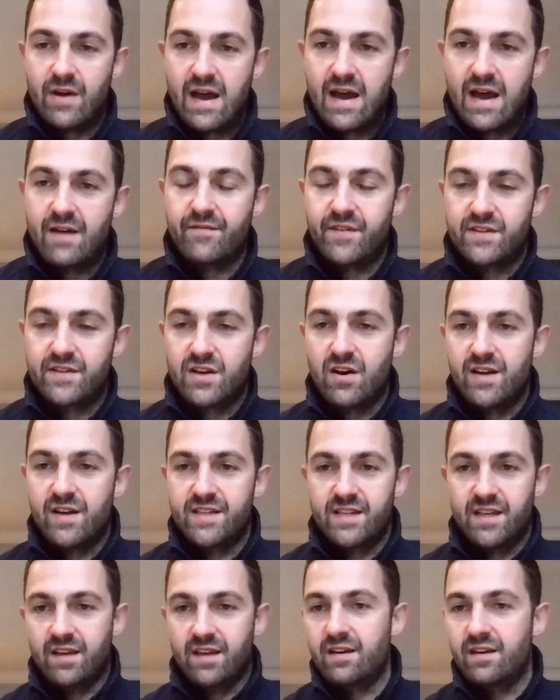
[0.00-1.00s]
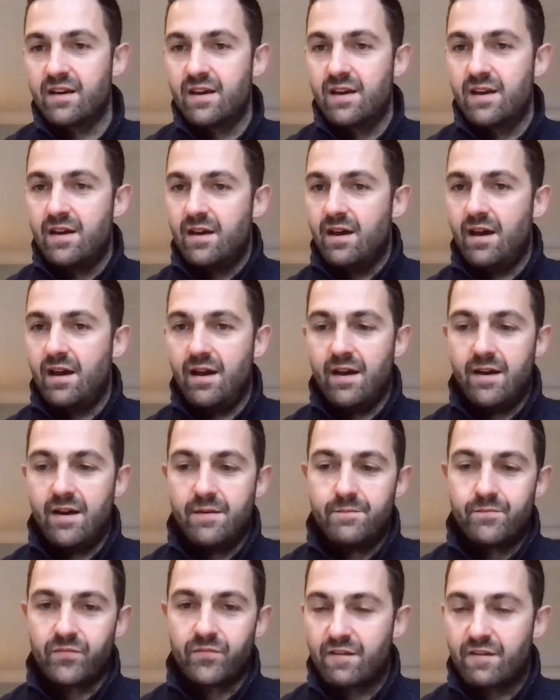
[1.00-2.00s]
were advertising
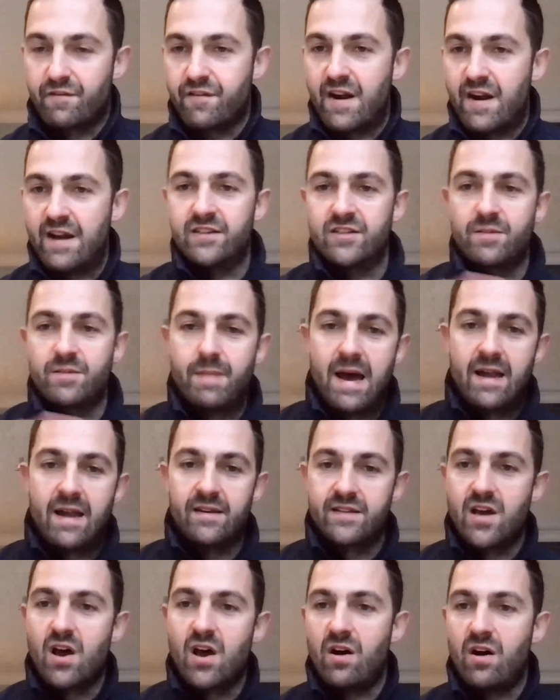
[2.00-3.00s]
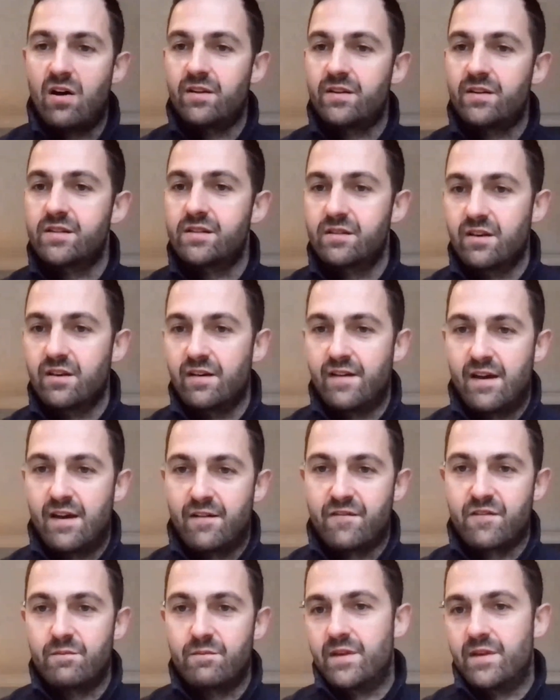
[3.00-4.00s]
Frangipan tarts
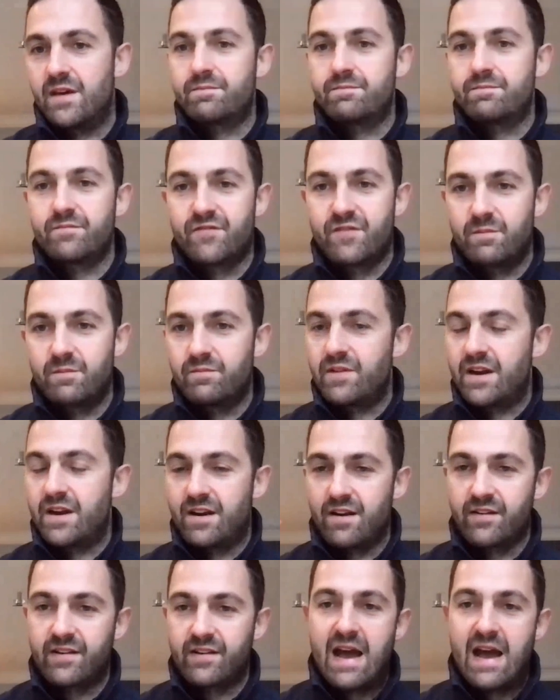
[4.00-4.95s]
from I don't know,